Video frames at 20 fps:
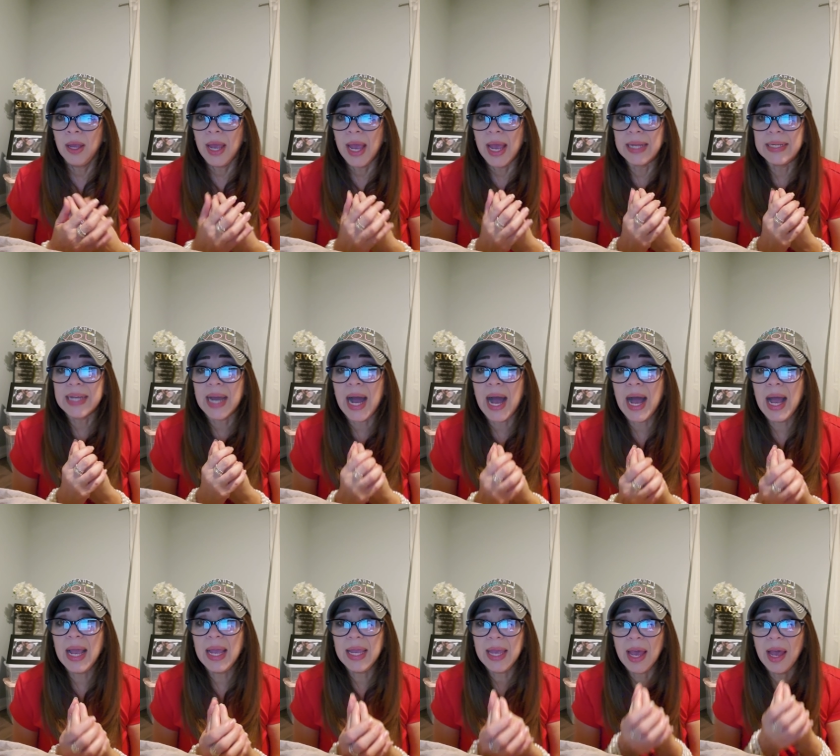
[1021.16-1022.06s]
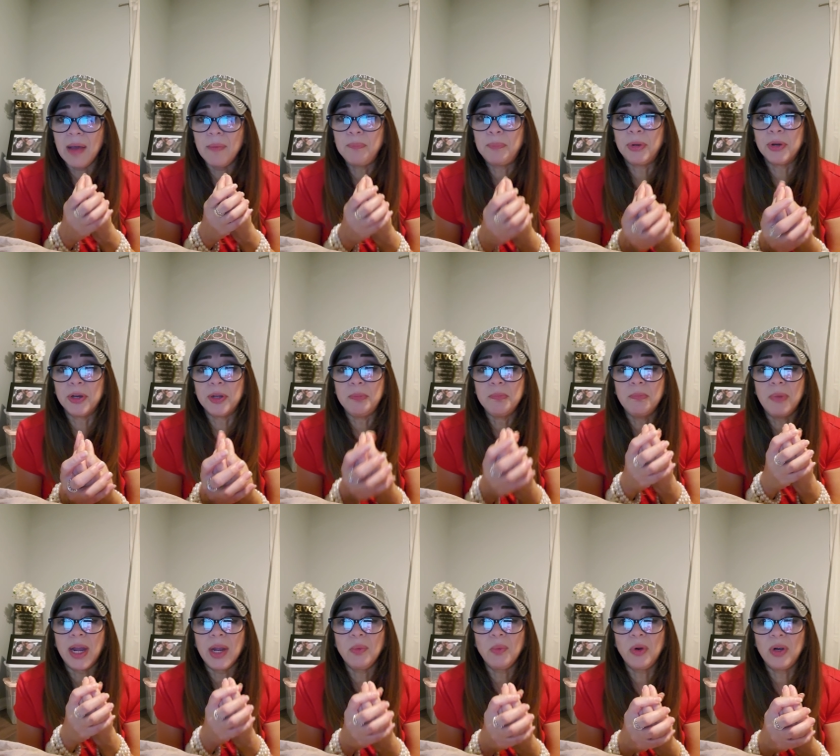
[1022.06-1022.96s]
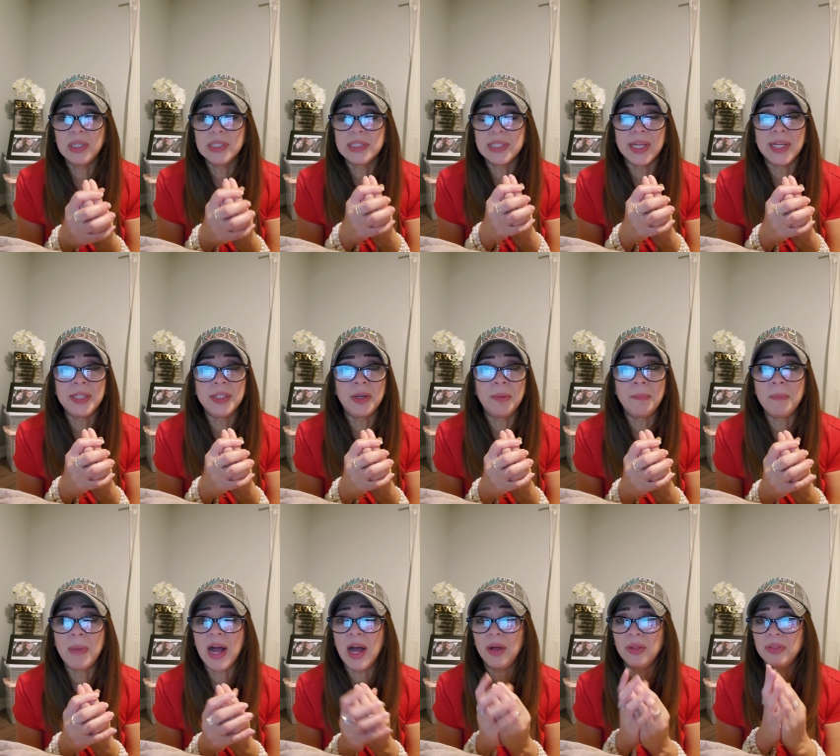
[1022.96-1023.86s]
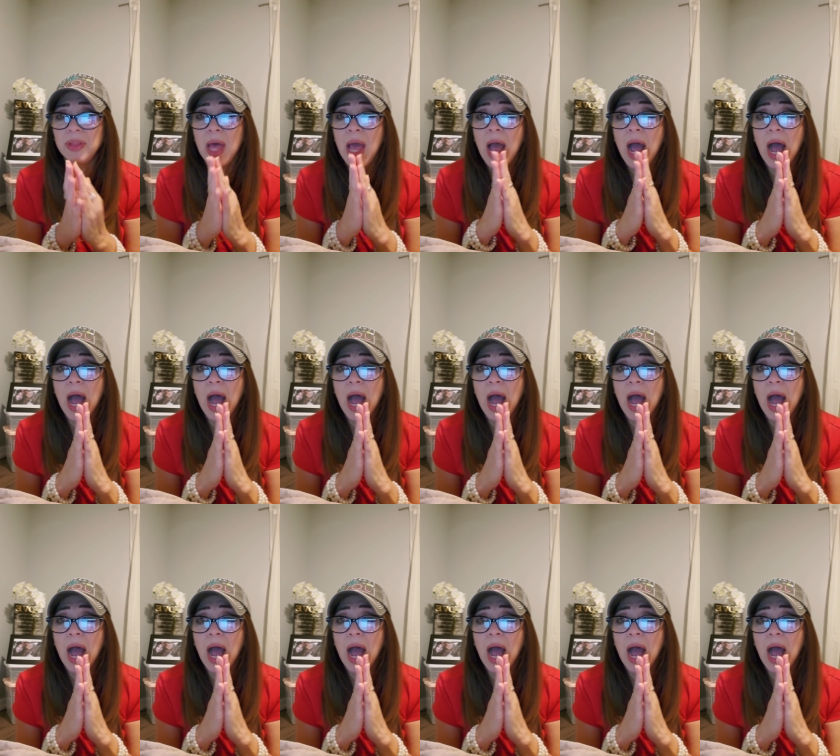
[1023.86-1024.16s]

And I have put my words in your mouth.